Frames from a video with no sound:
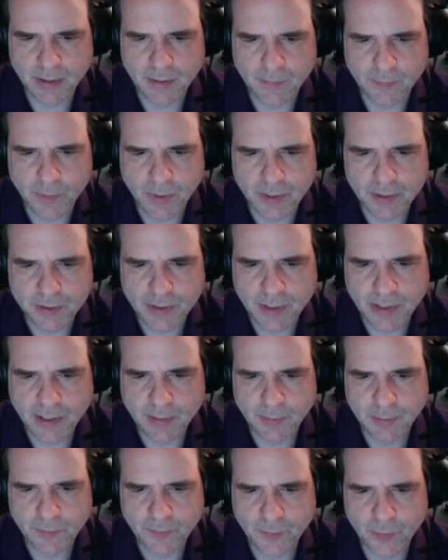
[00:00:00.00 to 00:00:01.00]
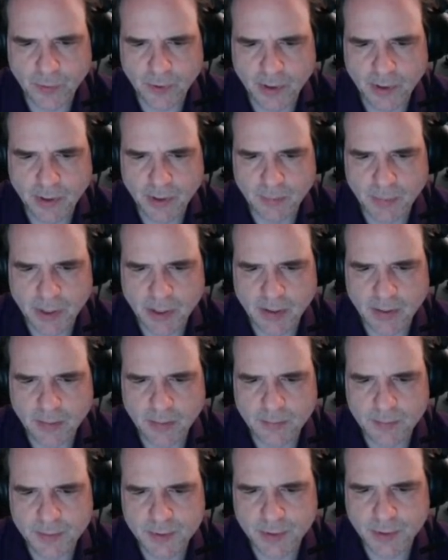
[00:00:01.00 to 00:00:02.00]
If we had a straight line before, it
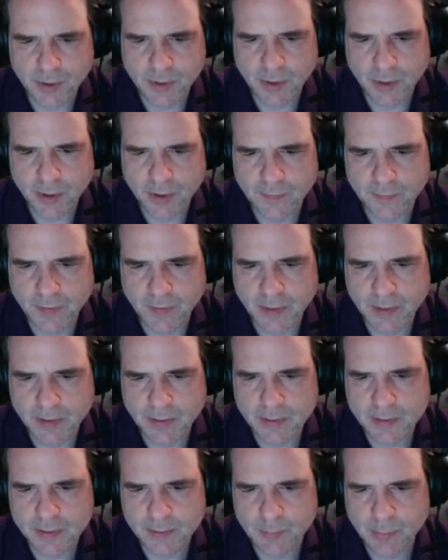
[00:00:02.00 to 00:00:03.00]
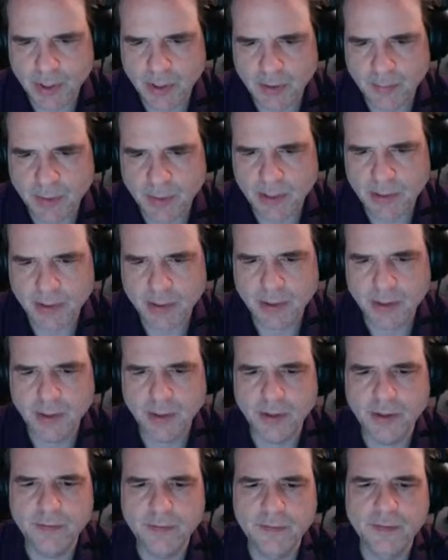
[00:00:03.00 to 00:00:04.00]
becomes a curve like this, a parabolic
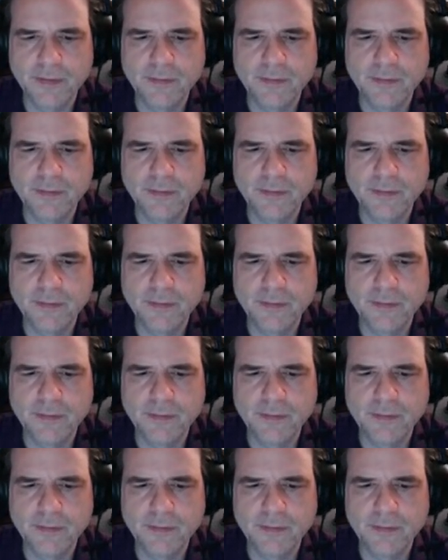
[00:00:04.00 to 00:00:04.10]
curve.